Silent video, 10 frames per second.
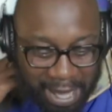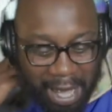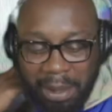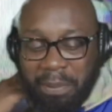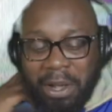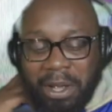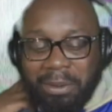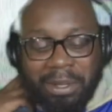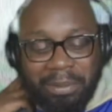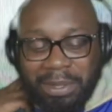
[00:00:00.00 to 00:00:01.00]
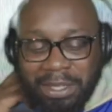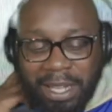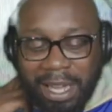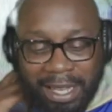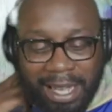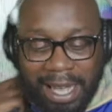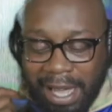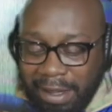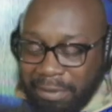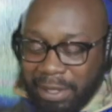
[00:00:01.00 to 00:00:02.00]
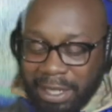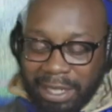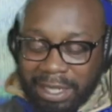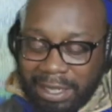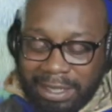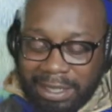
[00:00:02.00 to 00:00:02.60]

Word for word: Hey, bro, he really be talking heavy in his